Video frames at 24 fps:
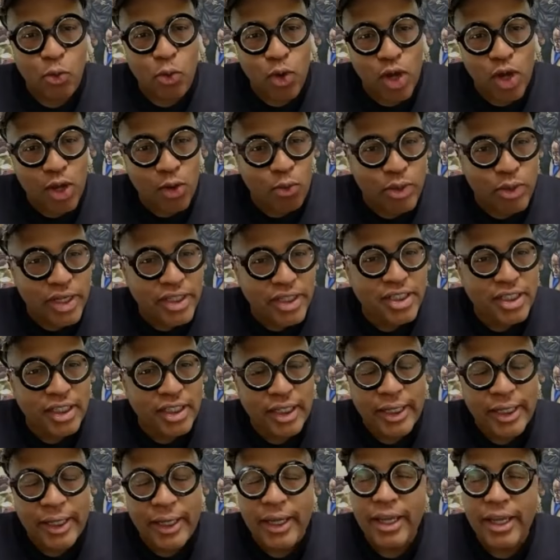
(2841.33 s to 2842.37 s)
one
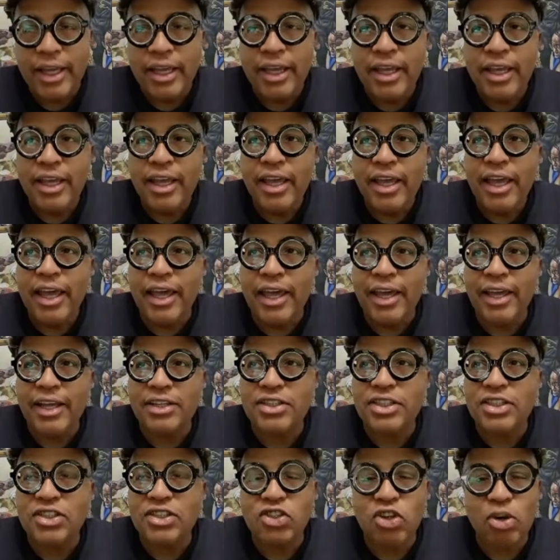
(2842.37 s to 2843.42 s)
recently, and
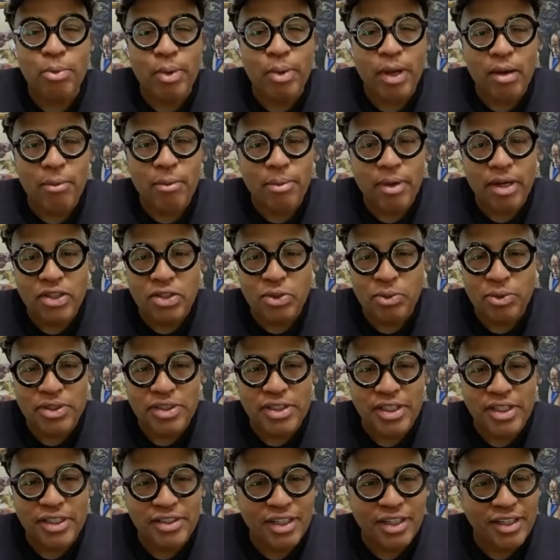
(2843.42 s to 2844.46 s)
she told me her budget was
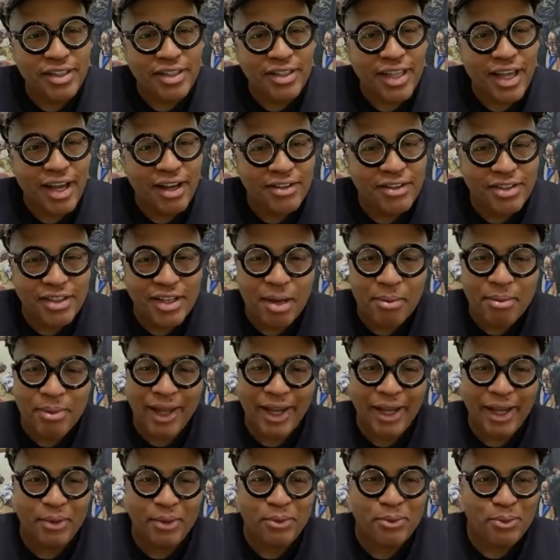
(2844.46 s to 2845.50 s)
six hundred thousand. I'm
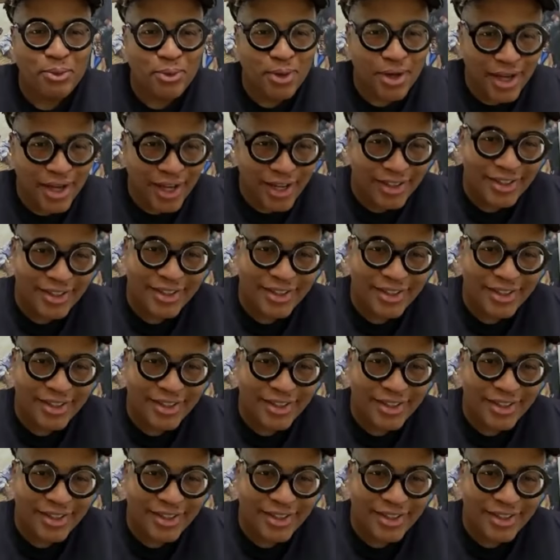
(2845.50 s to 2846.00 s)
like, what?